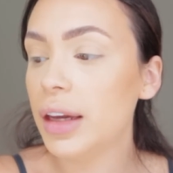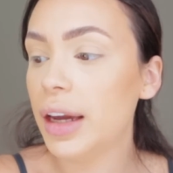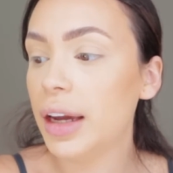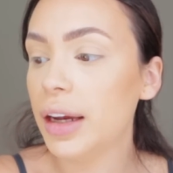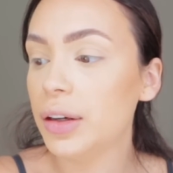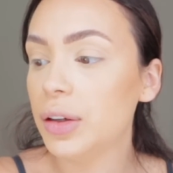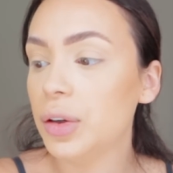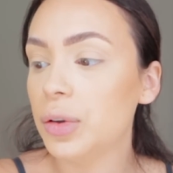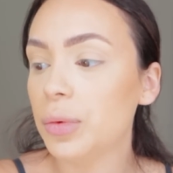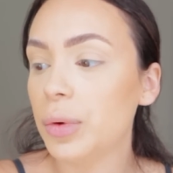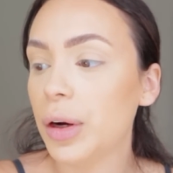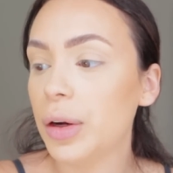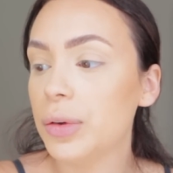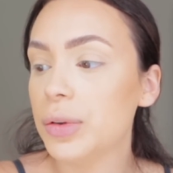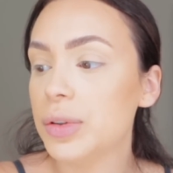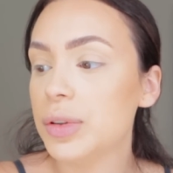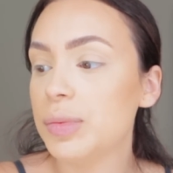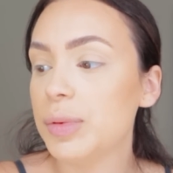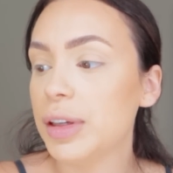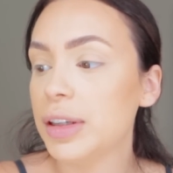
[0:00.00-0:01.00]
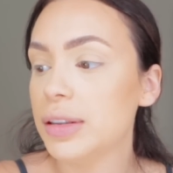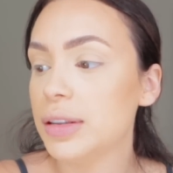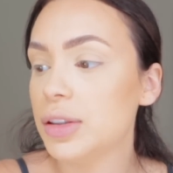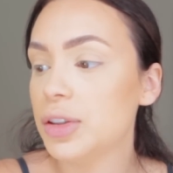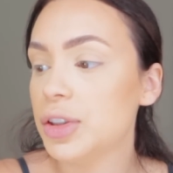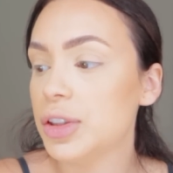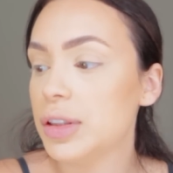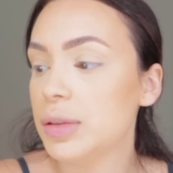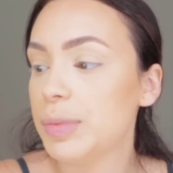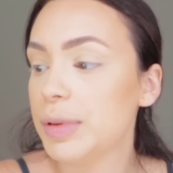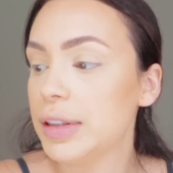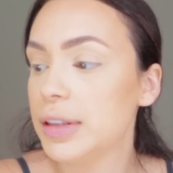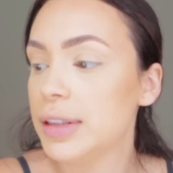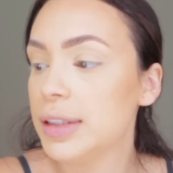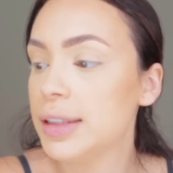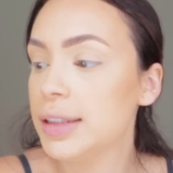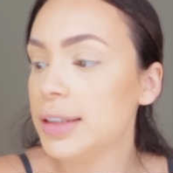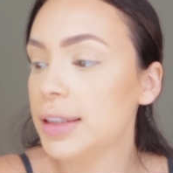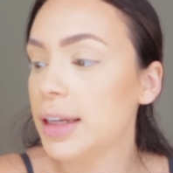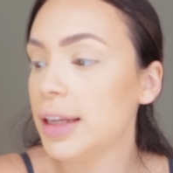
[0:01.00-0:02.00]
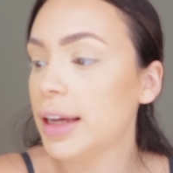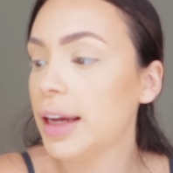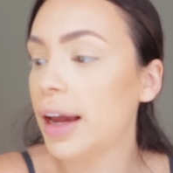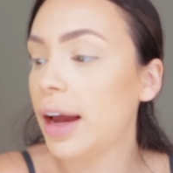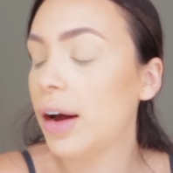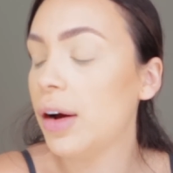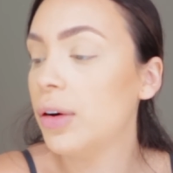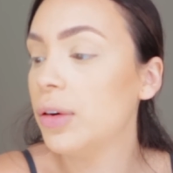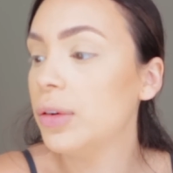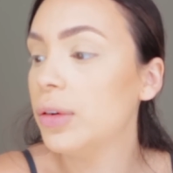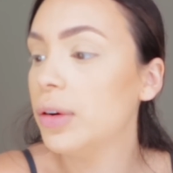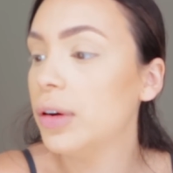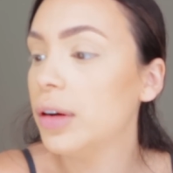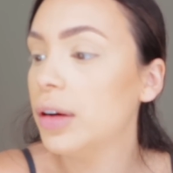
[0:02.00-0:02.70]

and gross because it's just been sitting out.